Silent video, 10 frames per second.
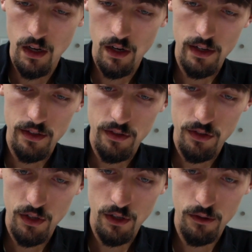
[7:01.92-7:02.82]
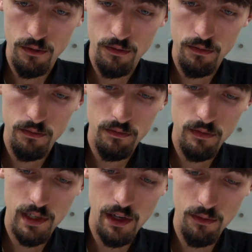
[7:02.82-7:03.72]
All right. So
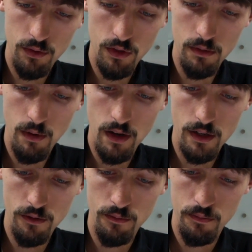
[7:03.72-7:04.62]
now I'm doing the mono.